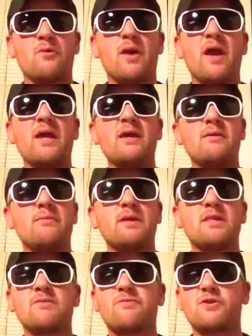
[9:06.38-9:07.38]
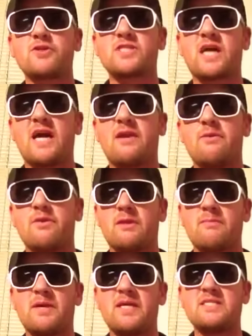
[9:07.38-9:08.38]
Ray, being the first guy to
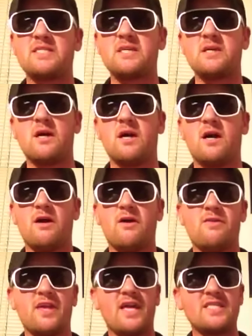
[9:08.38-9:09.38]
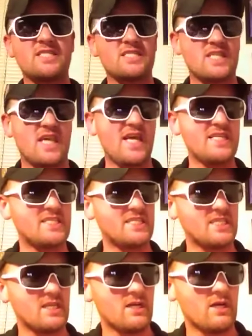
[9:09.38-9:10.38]
really beat the Aces and Eights.